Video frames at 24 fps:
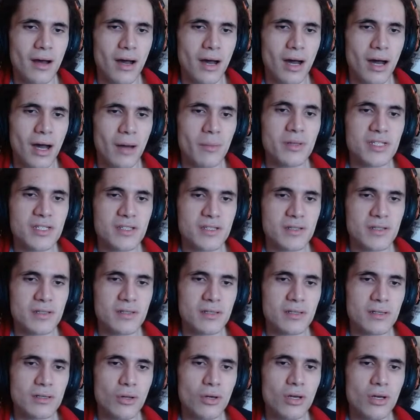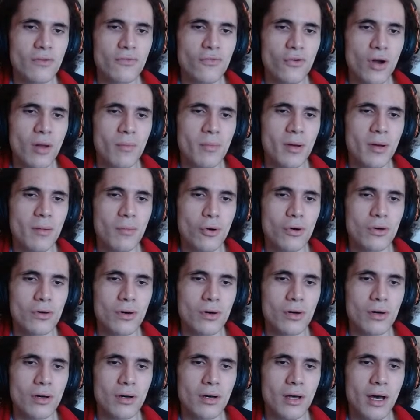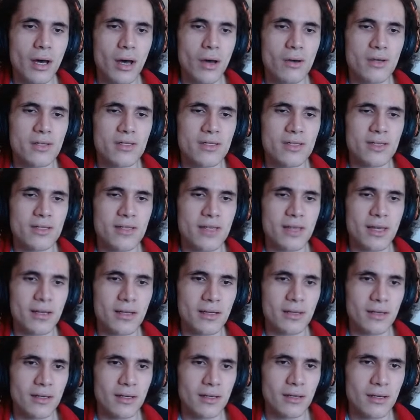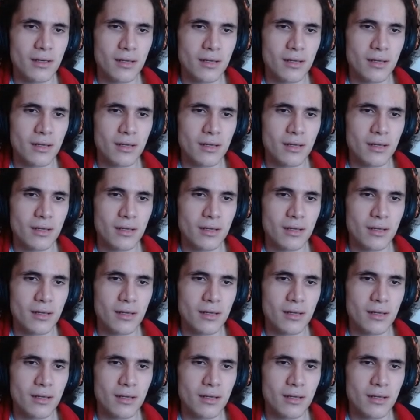I've been looking for a bit more OSTs lately,